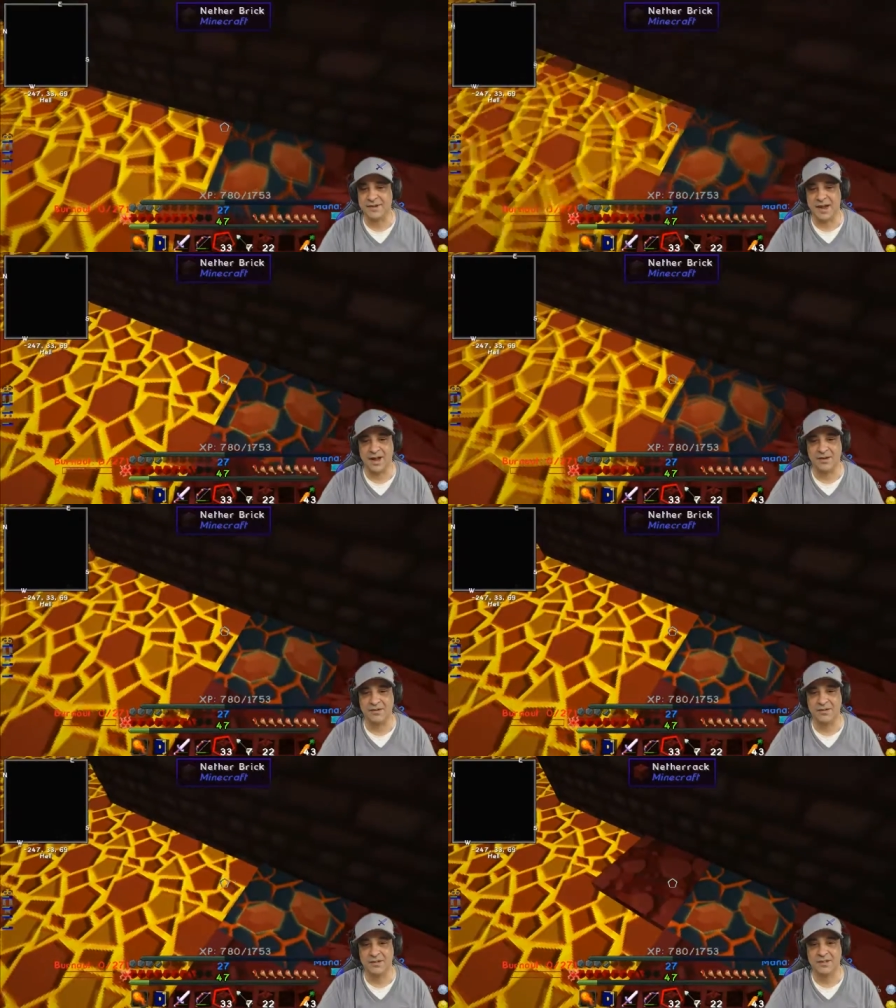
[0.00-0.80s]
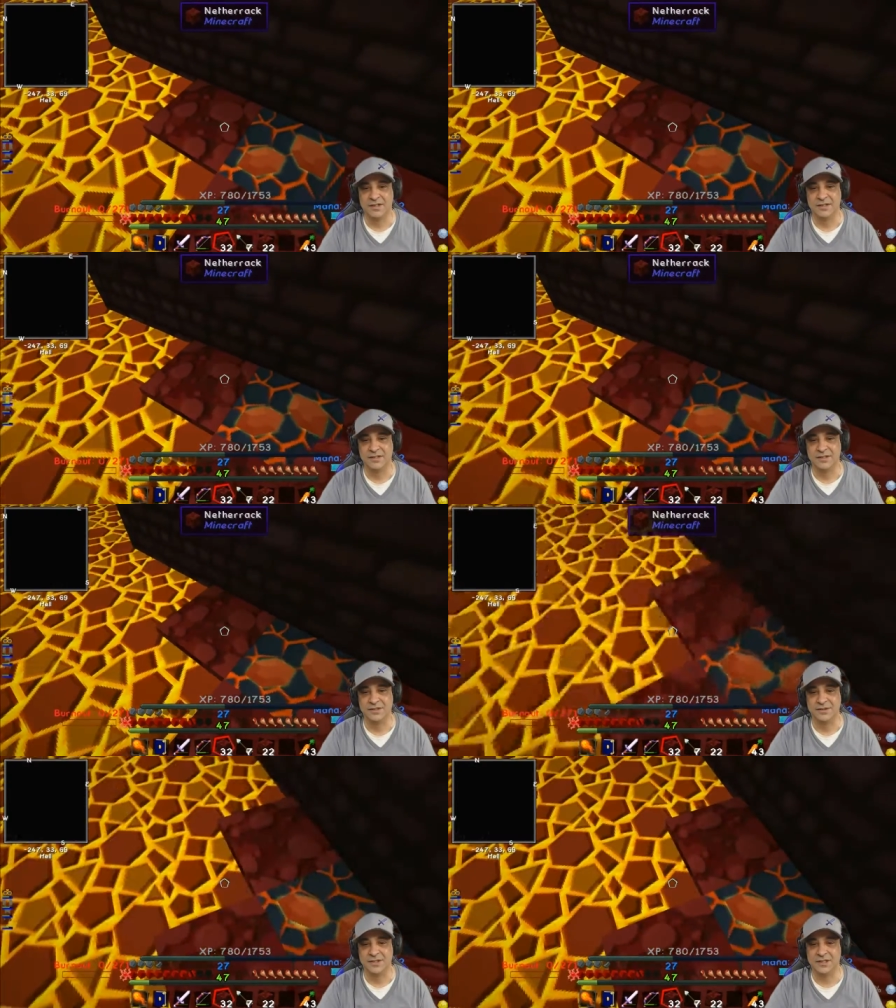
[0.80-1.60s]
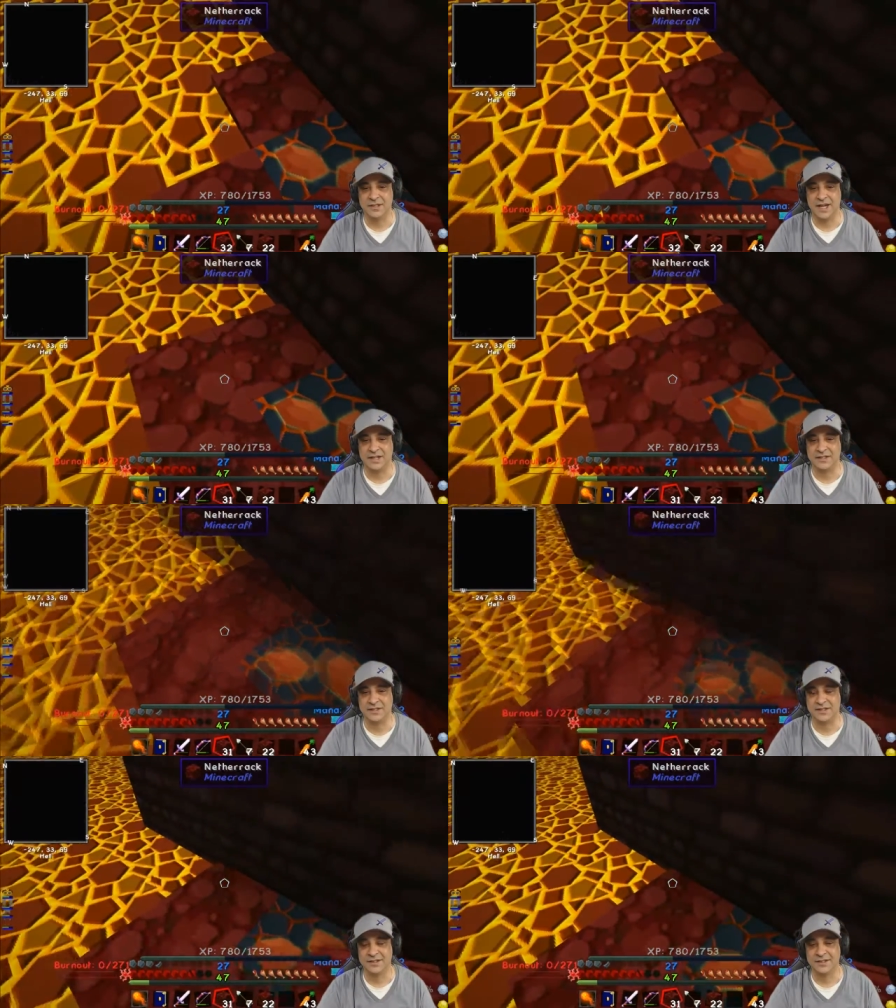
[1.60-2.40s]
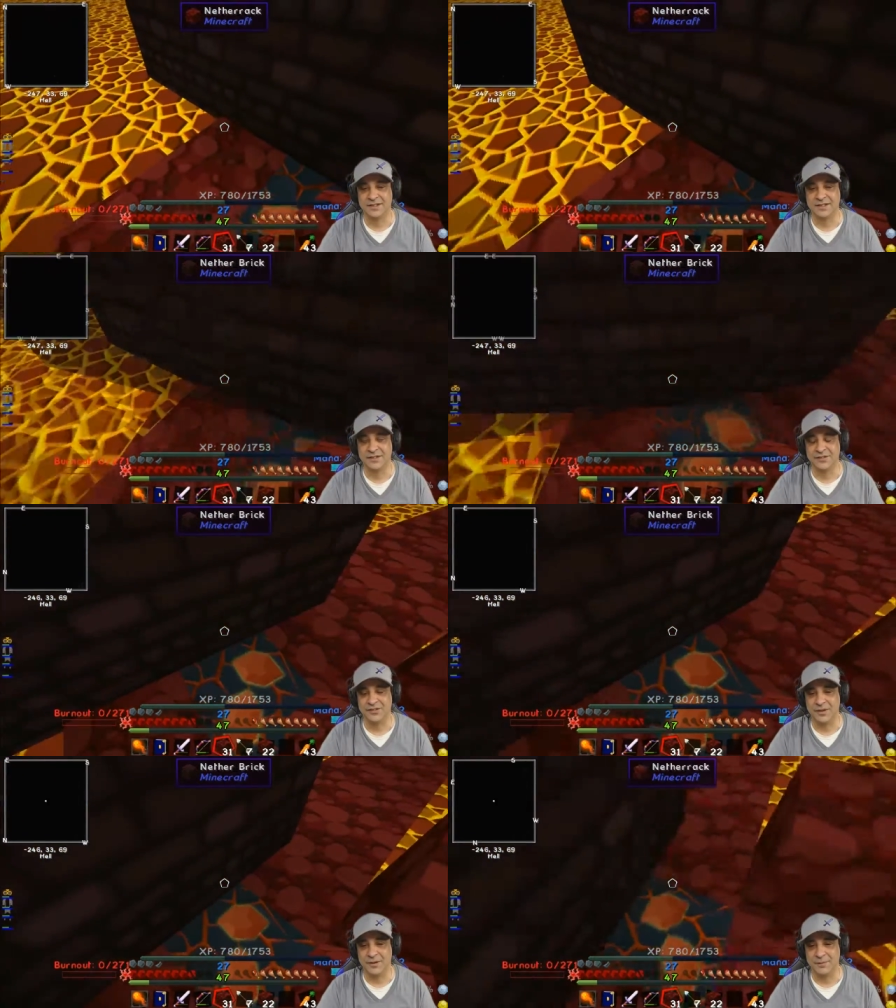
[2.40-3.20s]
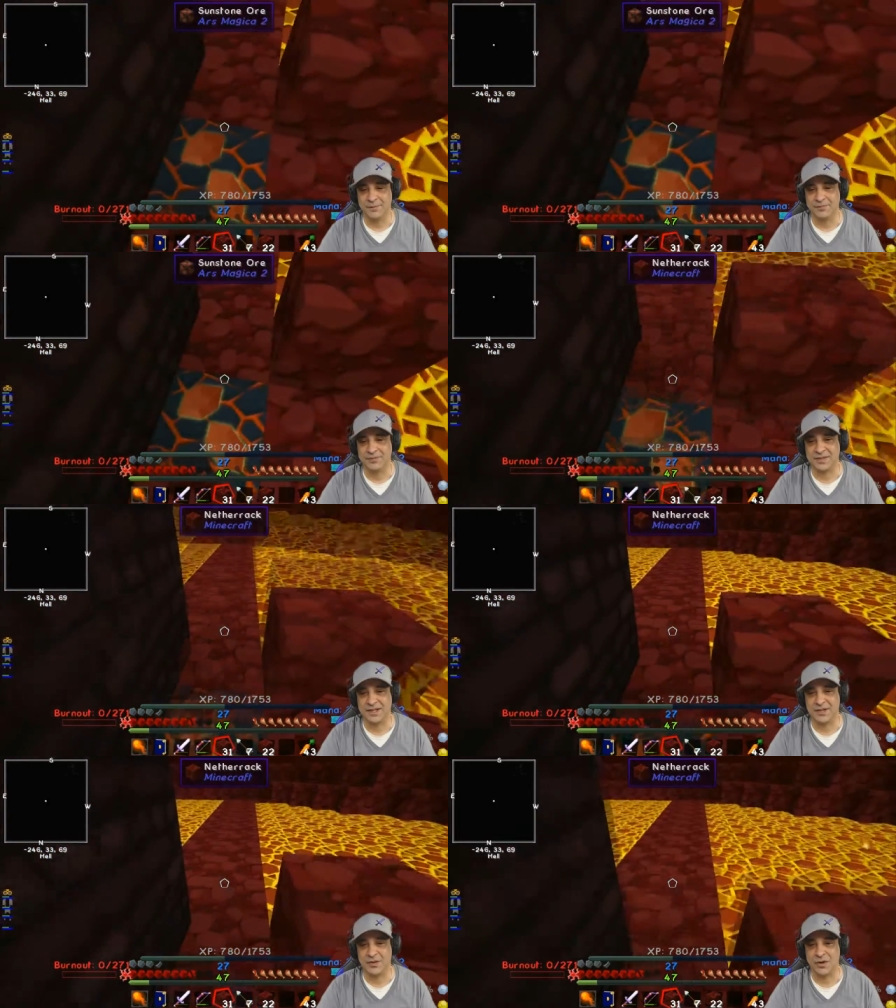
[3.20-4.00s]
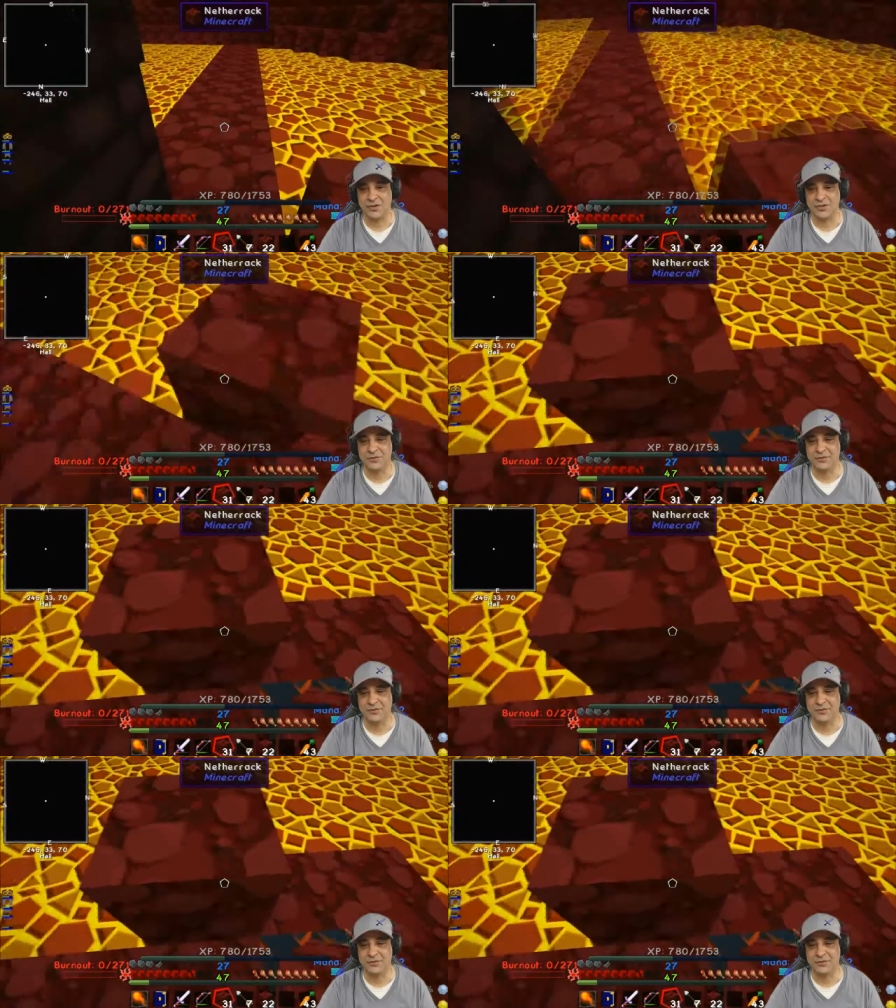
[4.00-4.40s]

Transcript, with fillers: now to collect so, cross your